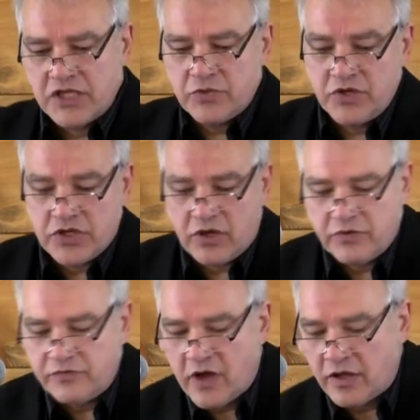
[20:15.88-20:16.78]
As a
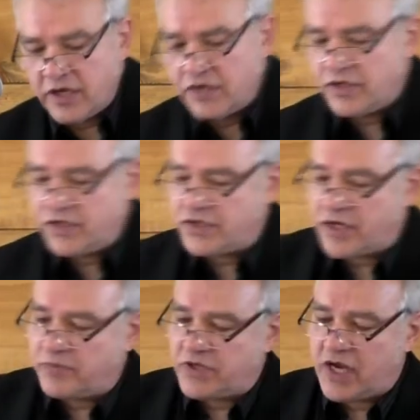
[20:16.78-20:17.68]
result of falling into this
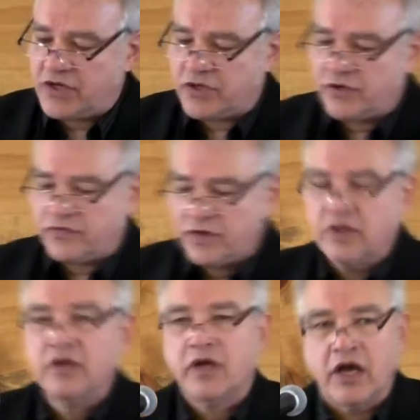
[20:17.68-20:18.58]
temptation of
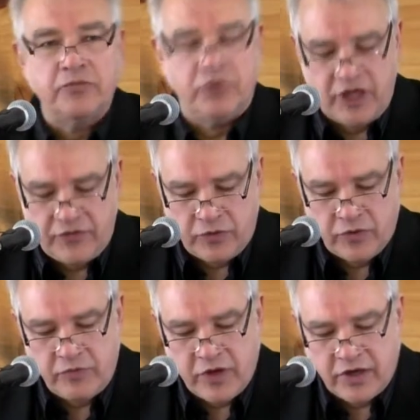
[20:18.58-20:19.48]
unbelief
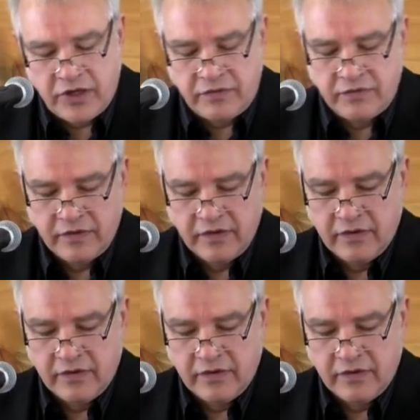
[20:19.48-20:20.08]
and rebellion,